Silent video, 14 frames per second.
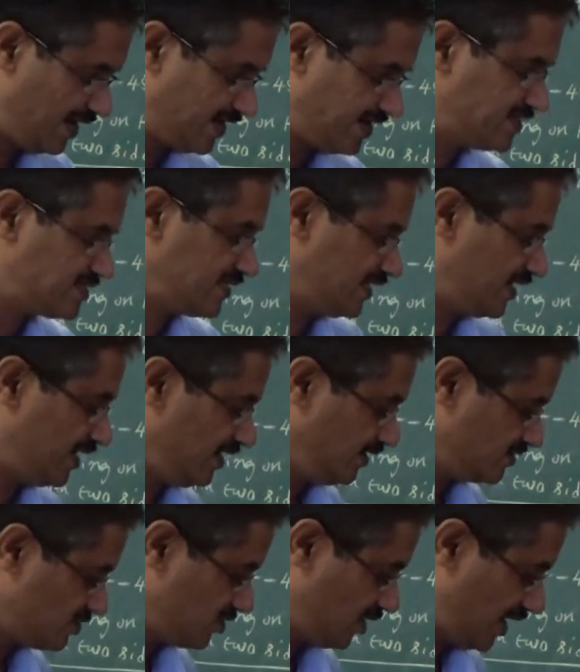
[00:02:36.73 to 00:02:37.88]
letters
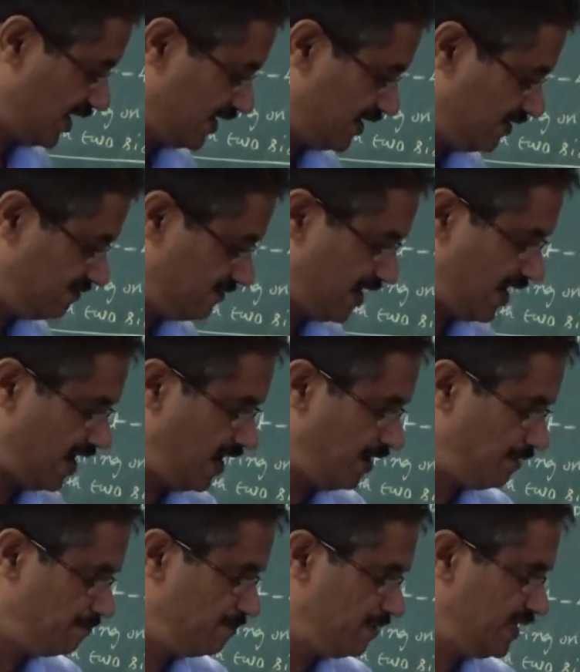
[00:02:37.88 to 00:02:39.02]
here. So I give
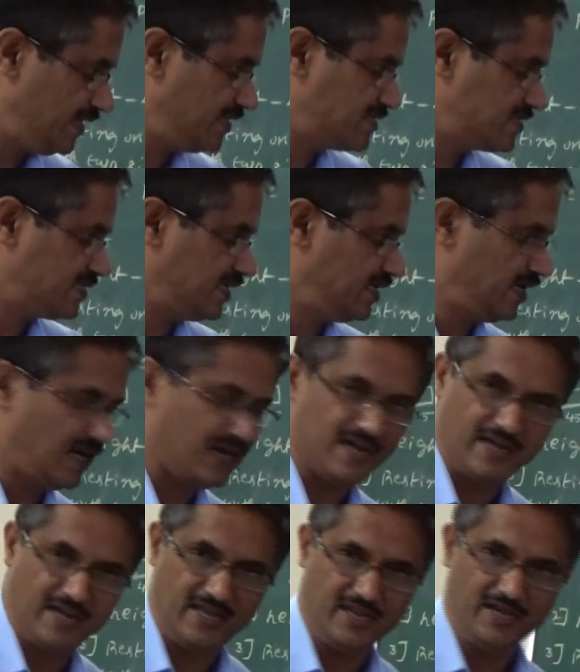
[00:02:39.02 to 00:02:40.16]
A, B, C
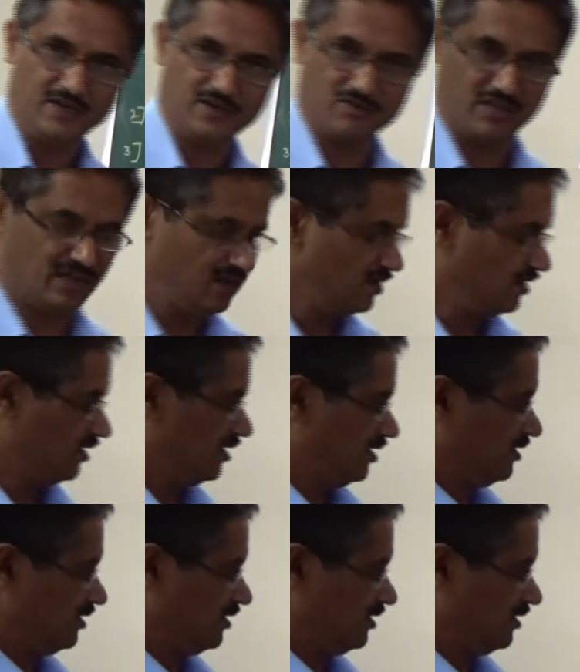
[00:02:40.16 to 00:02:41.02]
and D to the